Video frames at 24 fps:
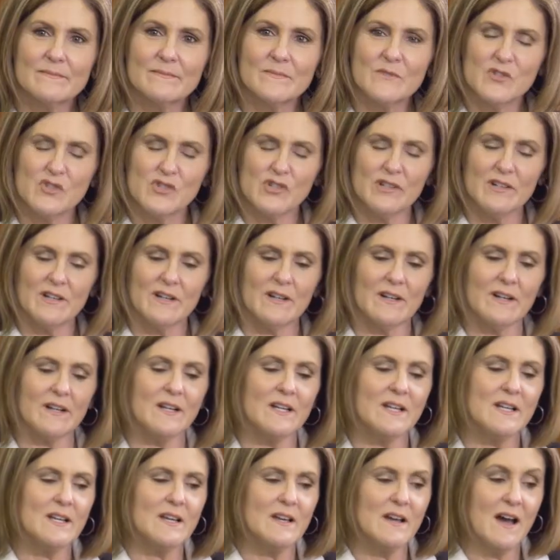Sure.
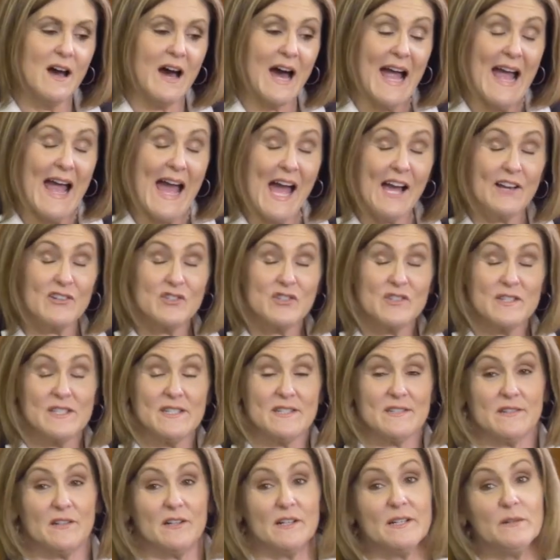I actually
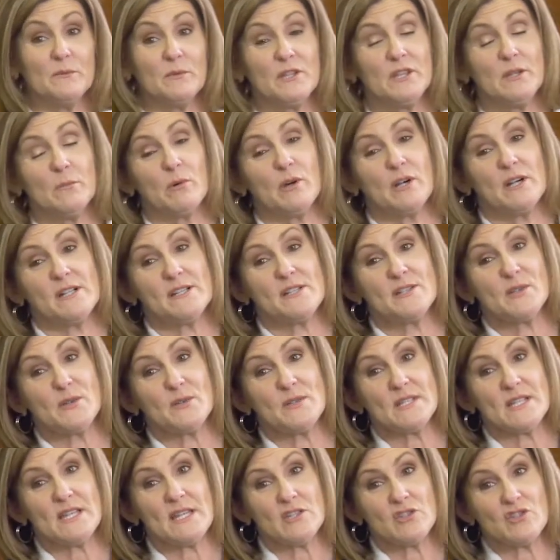started with the Bar
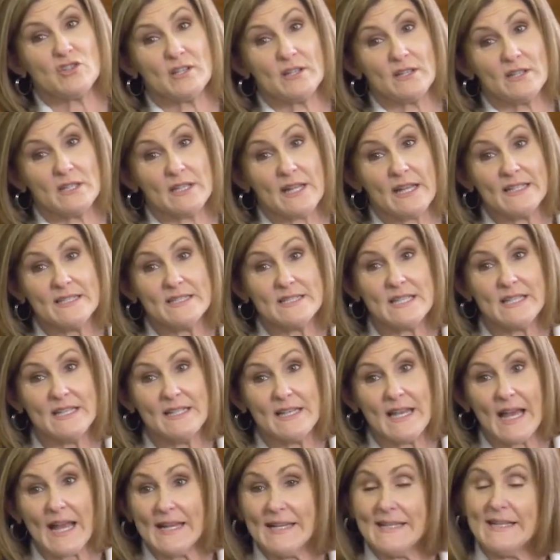Association in
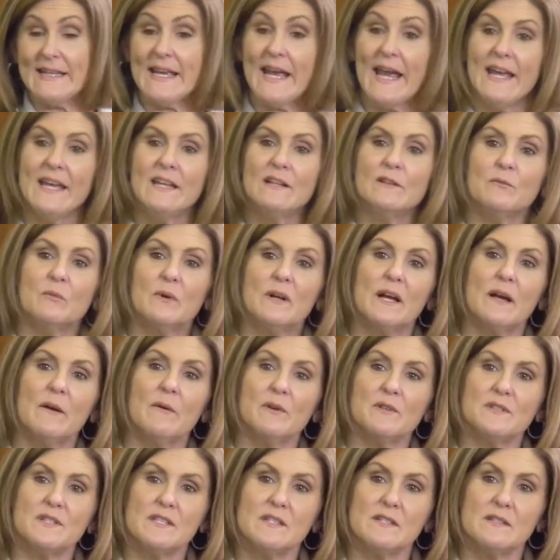1998 when I
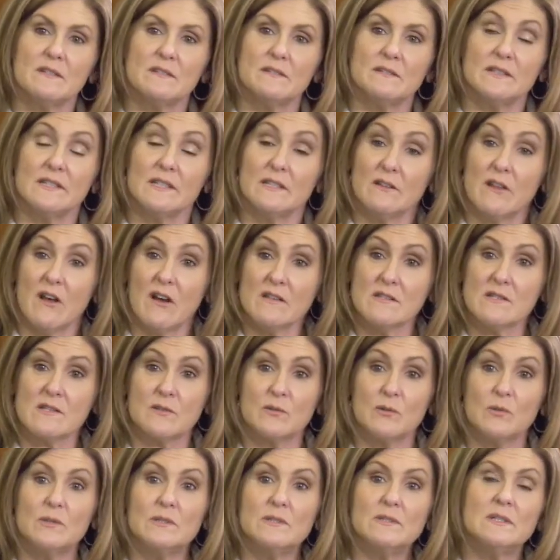was still in law
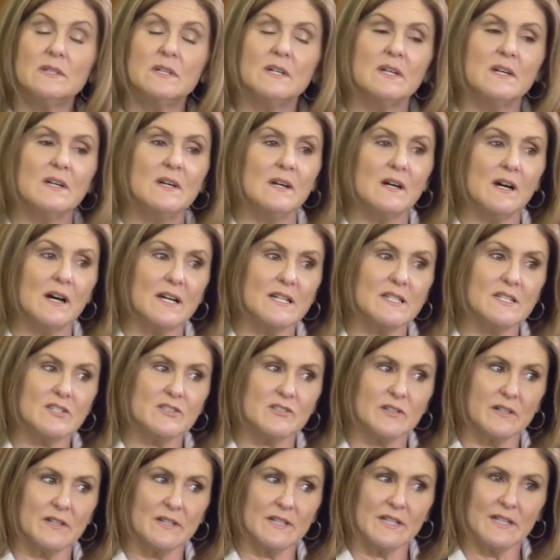school. I
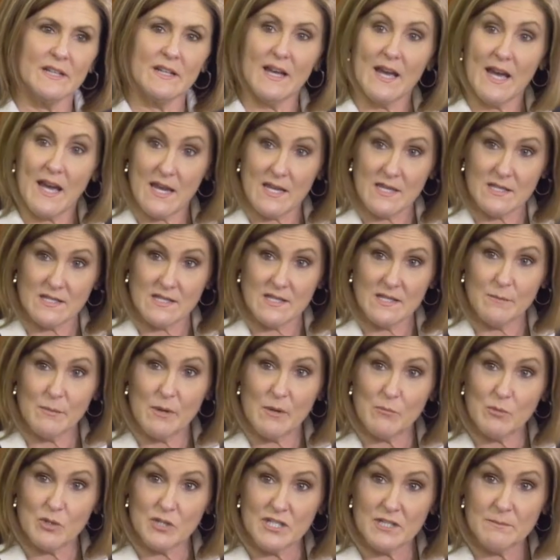started as the
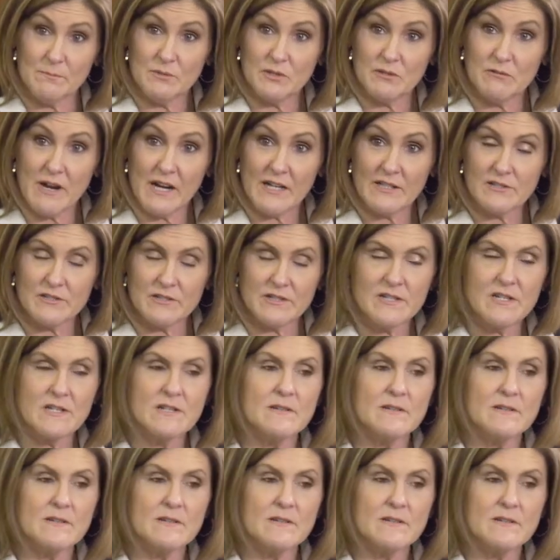membership director.